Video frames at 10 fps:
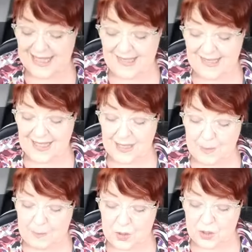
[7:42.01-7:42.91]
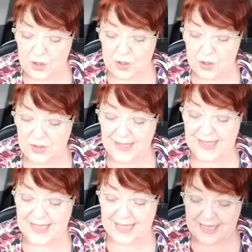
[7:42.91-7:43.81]
is number
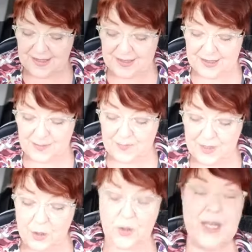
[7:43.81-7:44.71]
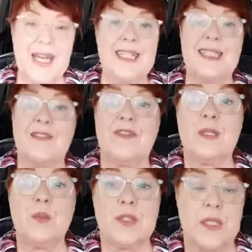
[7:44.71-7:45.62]
six.
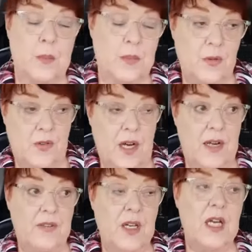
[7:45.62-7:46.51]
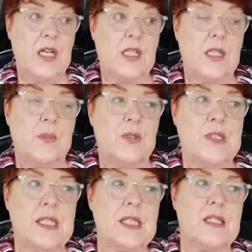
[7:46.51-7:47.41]
Creativity was number five. Number
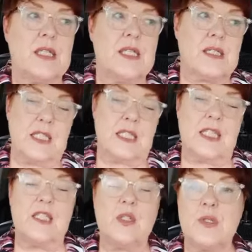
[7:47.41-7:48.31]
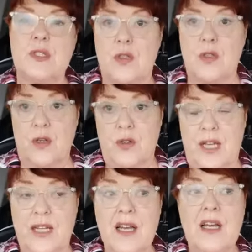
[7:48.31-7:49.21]
six is continuous
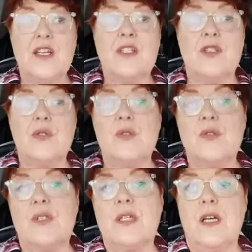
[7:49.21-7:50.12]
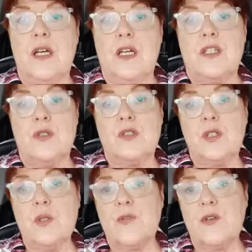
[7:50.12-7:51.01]
learning. Use
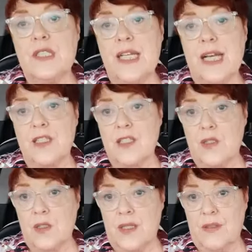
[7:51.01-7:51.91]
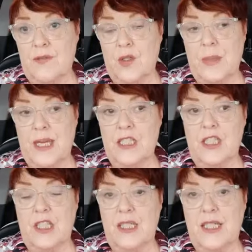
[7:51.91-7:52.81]
YouTube for technical
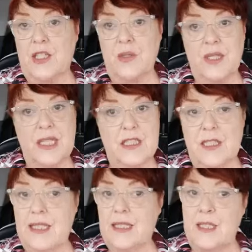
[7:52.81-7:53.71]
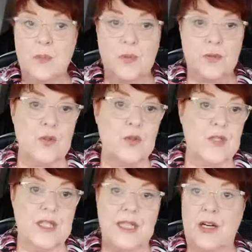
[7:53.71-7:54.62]
information that you need, need to
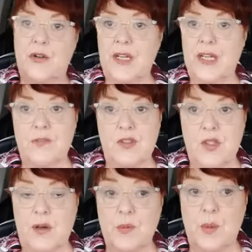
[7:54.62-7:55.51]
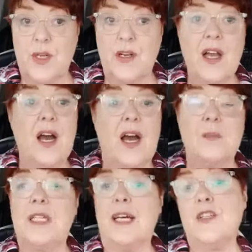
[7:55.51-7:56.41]
improve in an area of software.
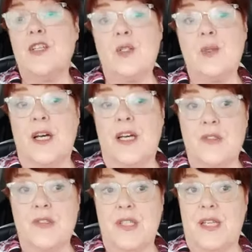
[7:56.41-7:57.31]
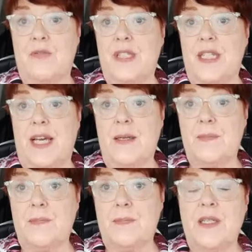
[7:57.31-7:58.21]
I'm telling you, I use it every day.
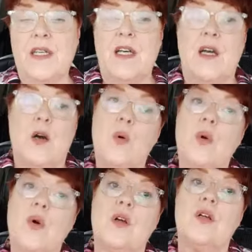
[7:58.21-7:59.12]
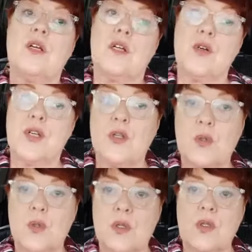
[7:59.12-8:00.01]
Or go to
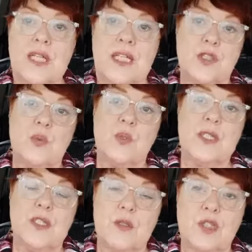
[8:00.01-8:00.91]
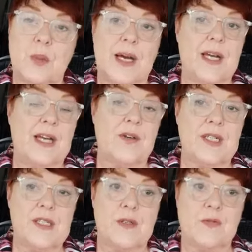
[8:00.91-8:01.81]
Google and do research about
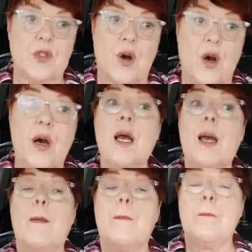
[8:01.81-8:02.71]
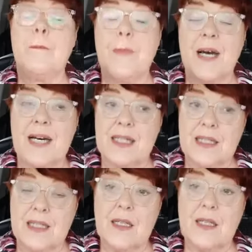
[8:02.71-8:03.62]
areas of law,
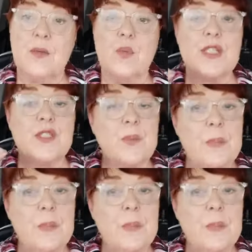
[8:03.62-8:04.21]
but what do